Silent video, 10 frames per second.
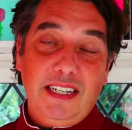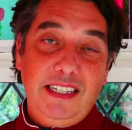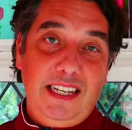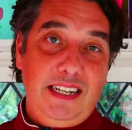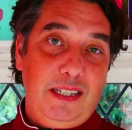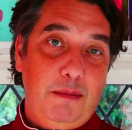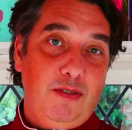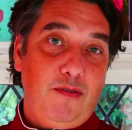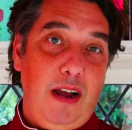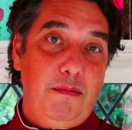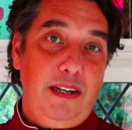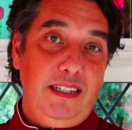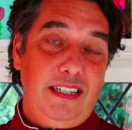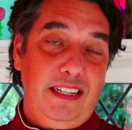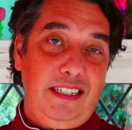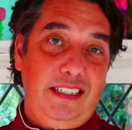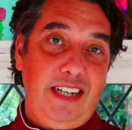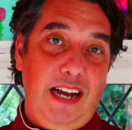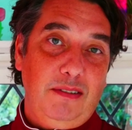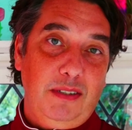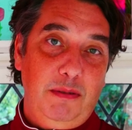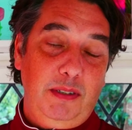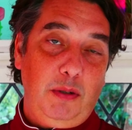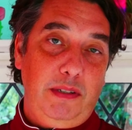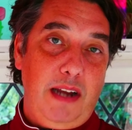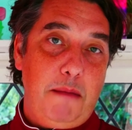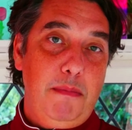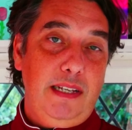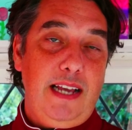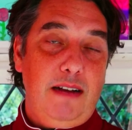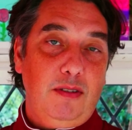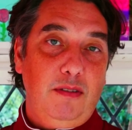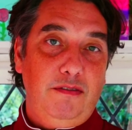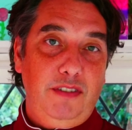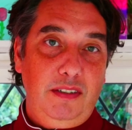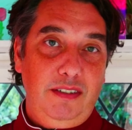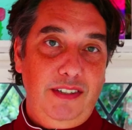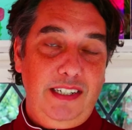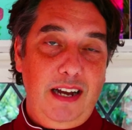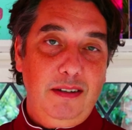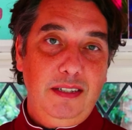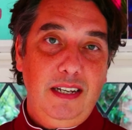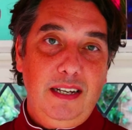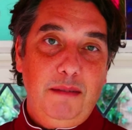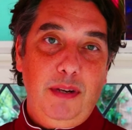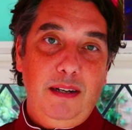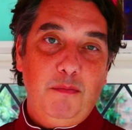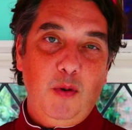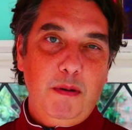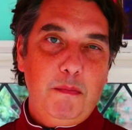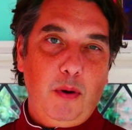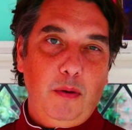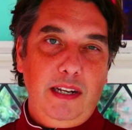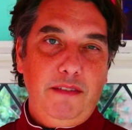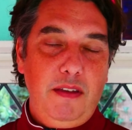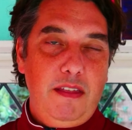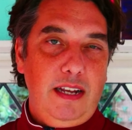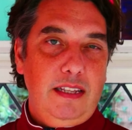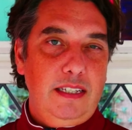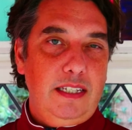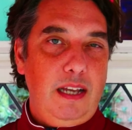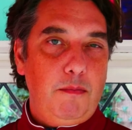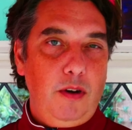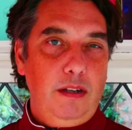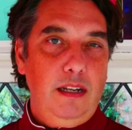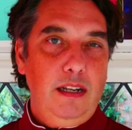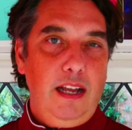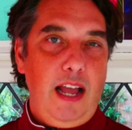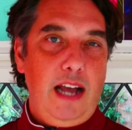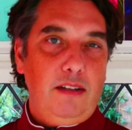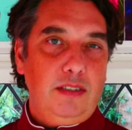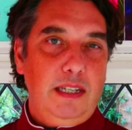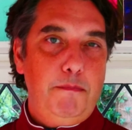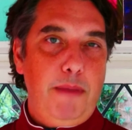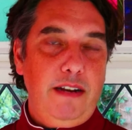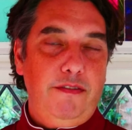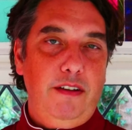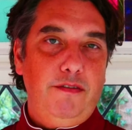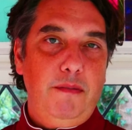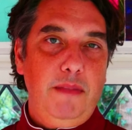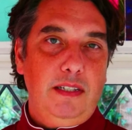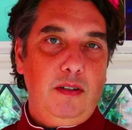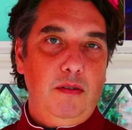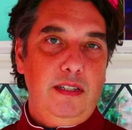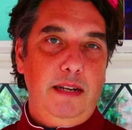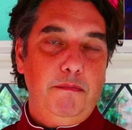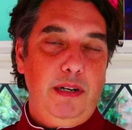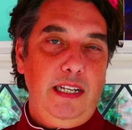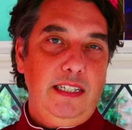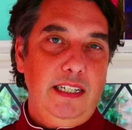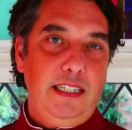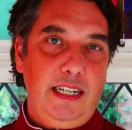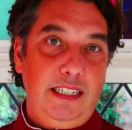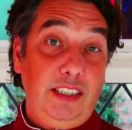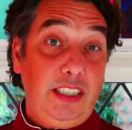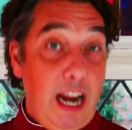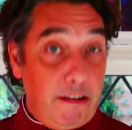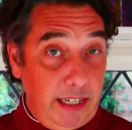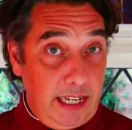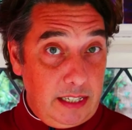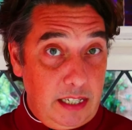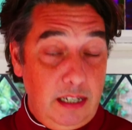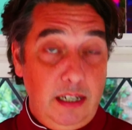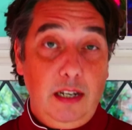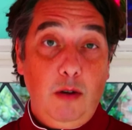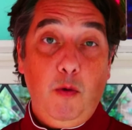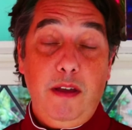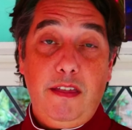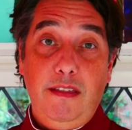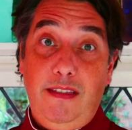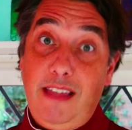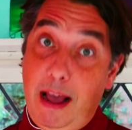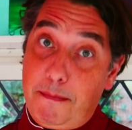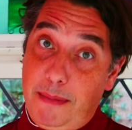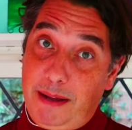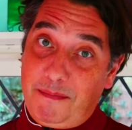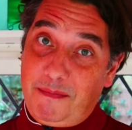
consider subscribing to this channel to ensure you don't miss out on future videos. But more importantly, if you think that someone else can benefit from this content, please consider sharing it with them.